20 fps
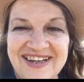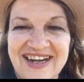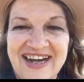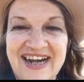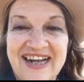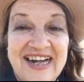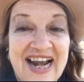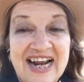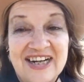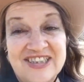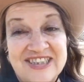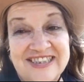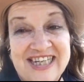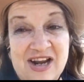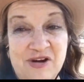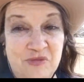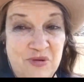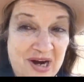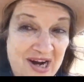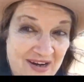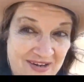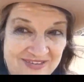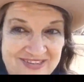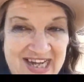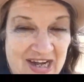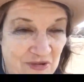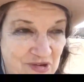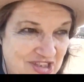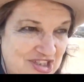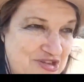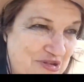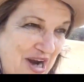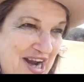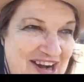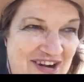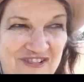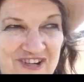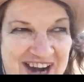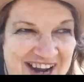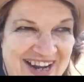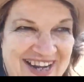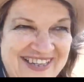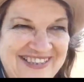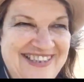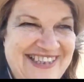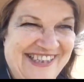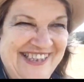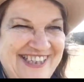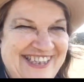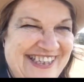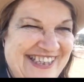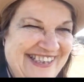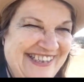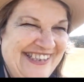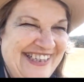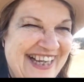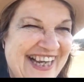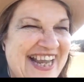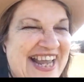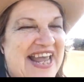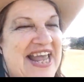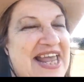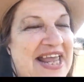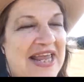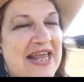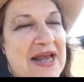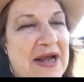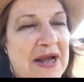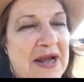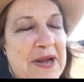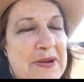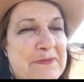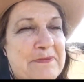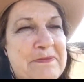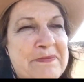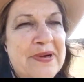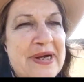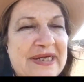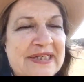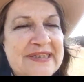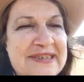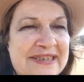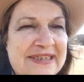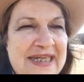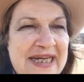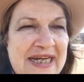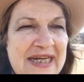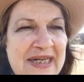I'd like to say, wow, that was quite a ride. But,